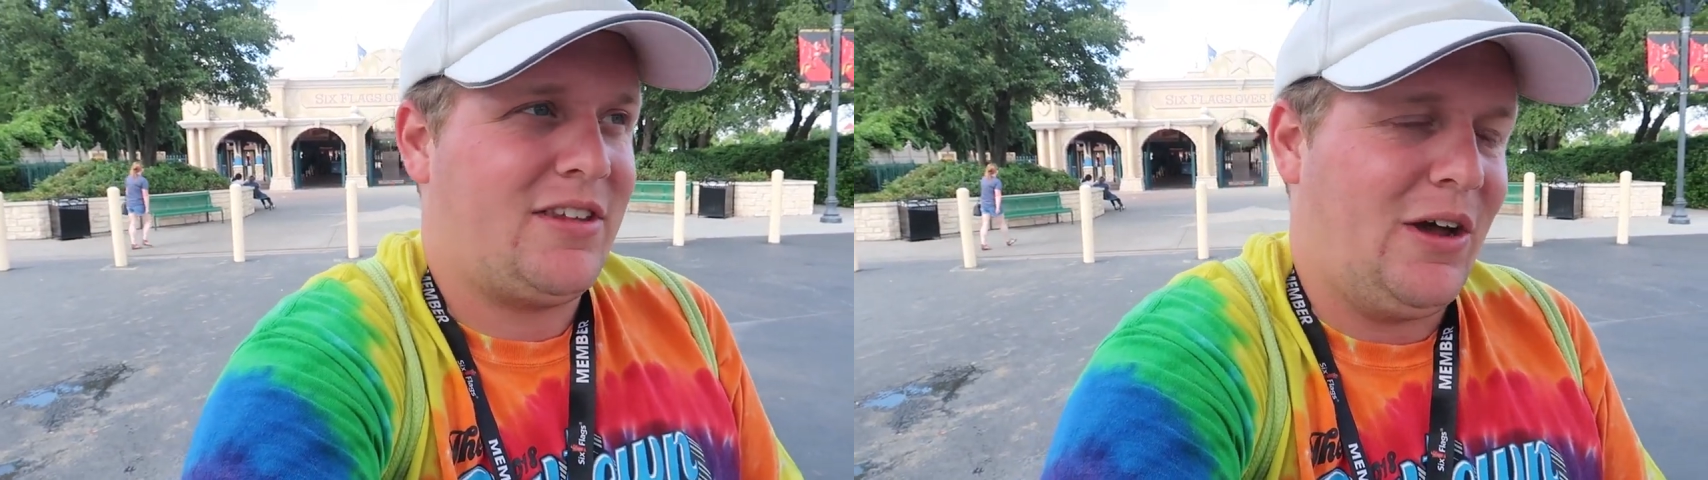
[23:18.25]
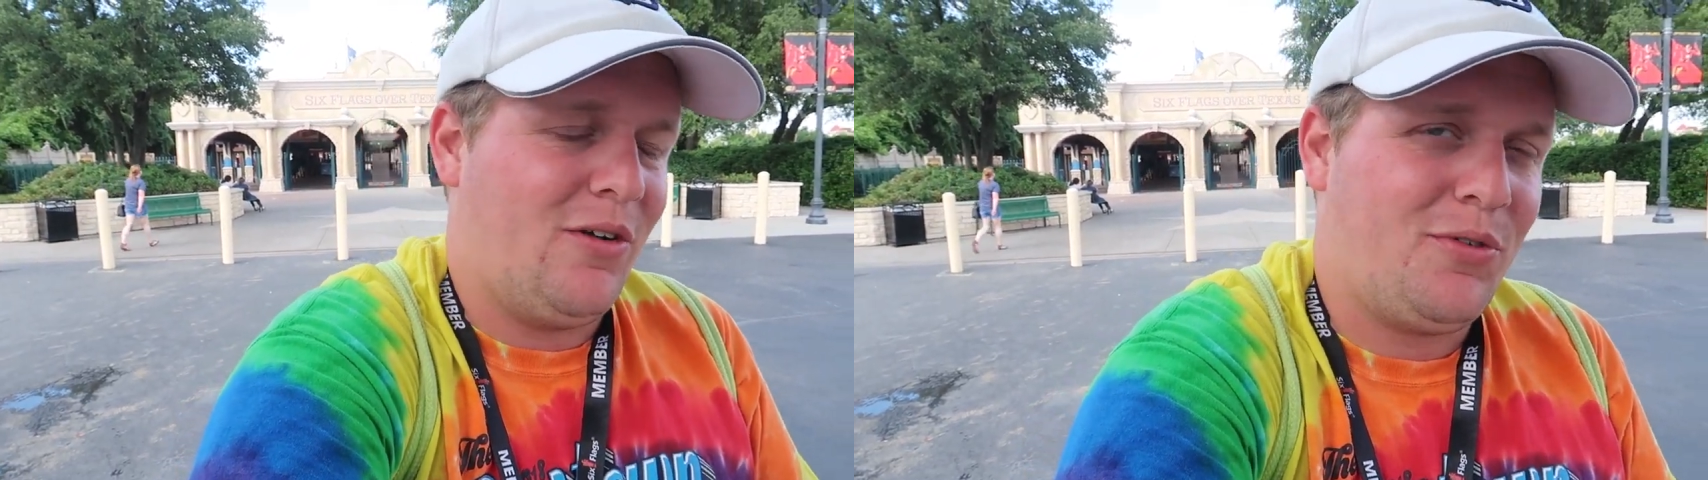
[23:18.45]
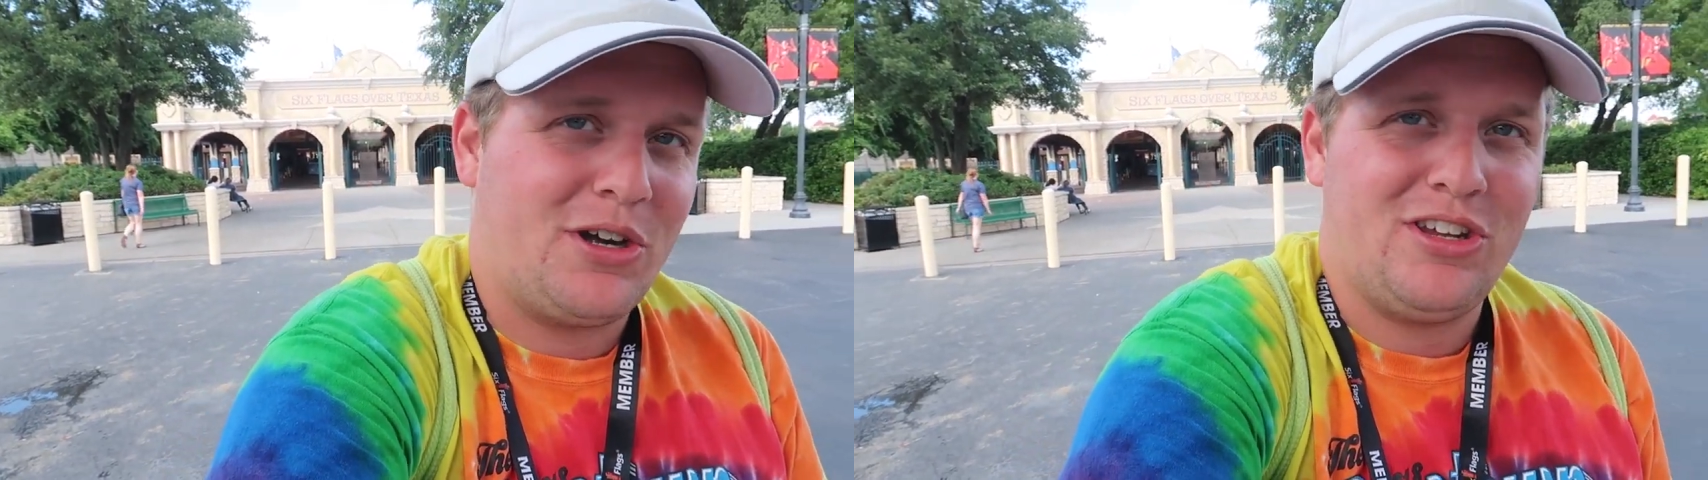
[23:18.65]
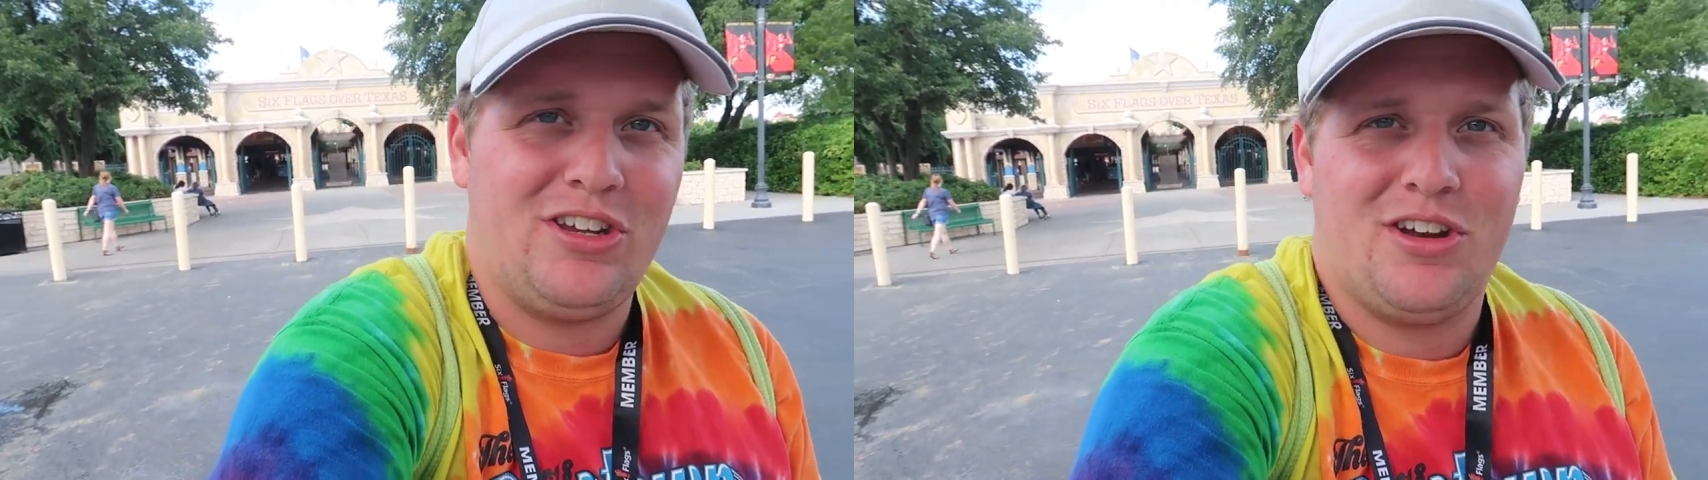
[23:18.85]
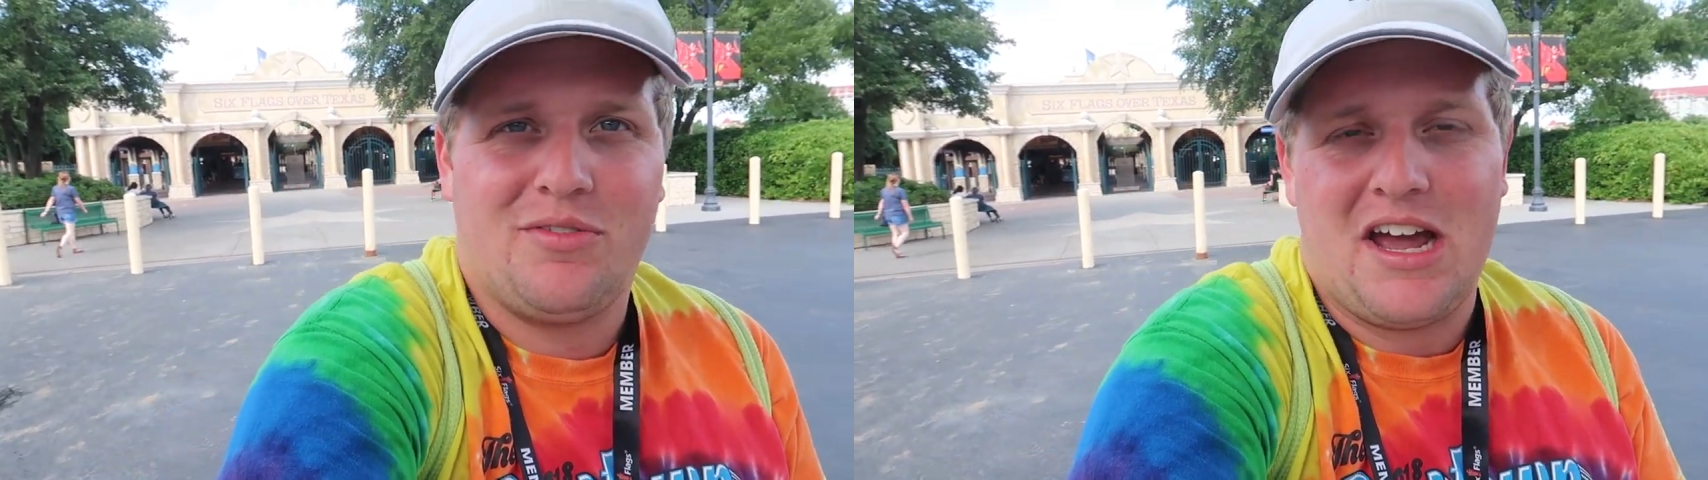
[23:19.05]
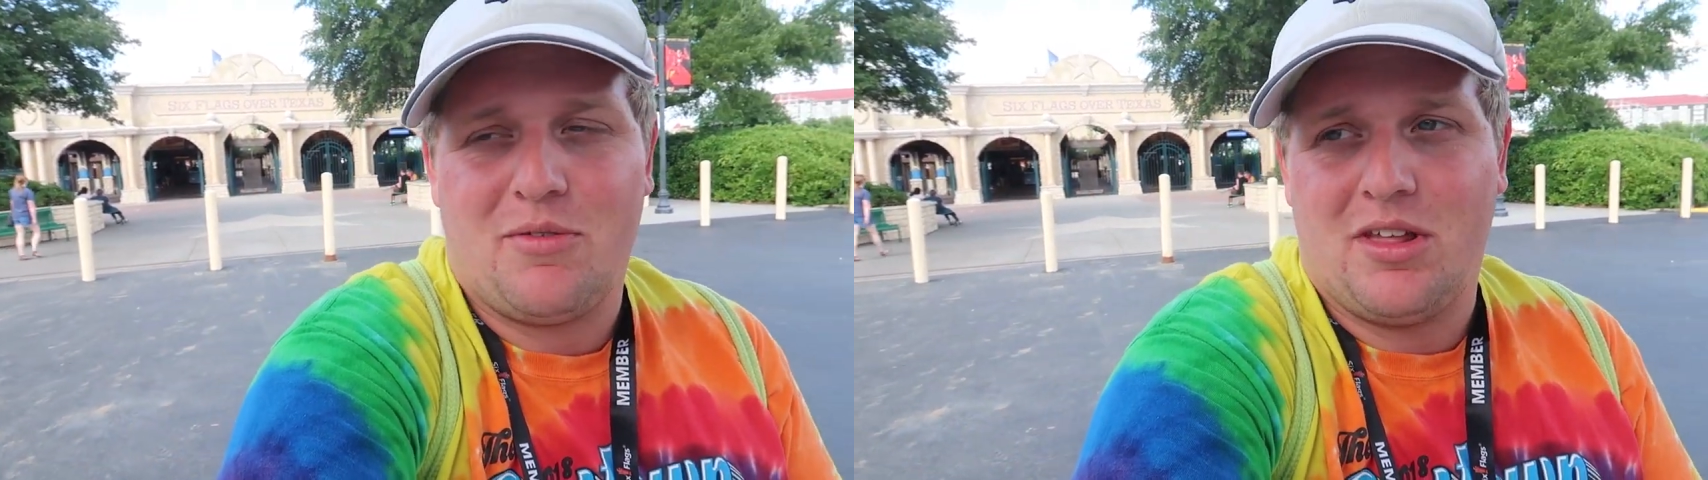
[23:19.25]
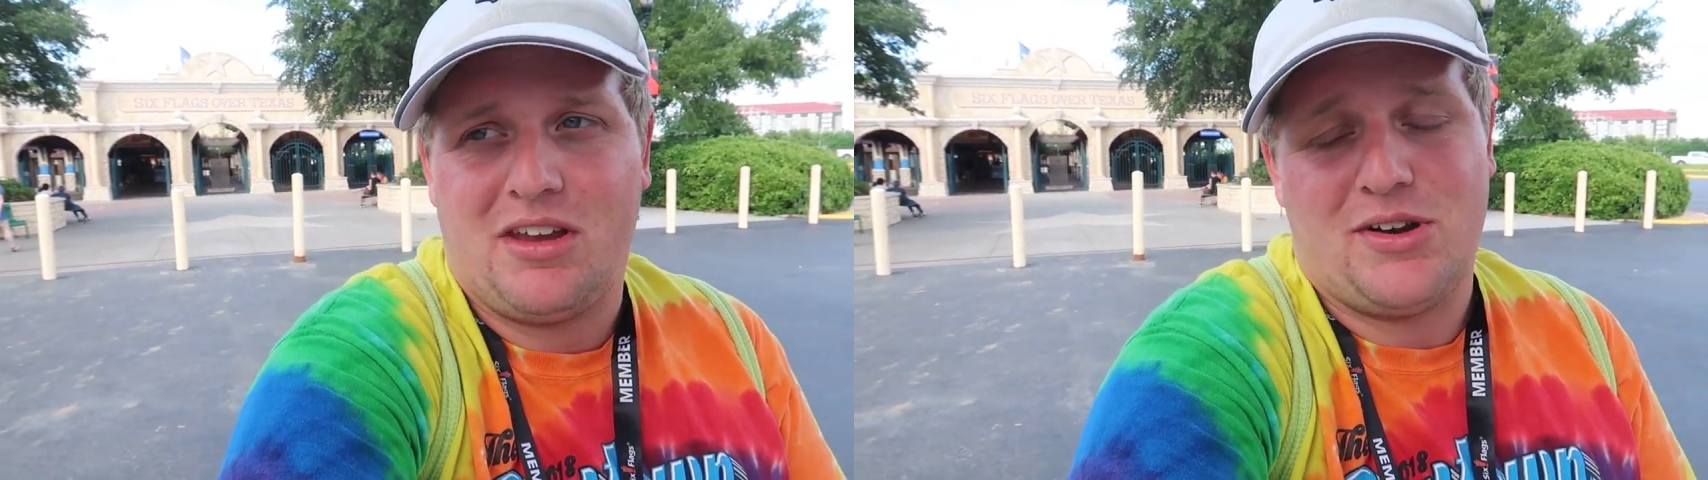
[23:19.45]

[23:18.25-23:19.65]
so unfortunately couldn't ride one of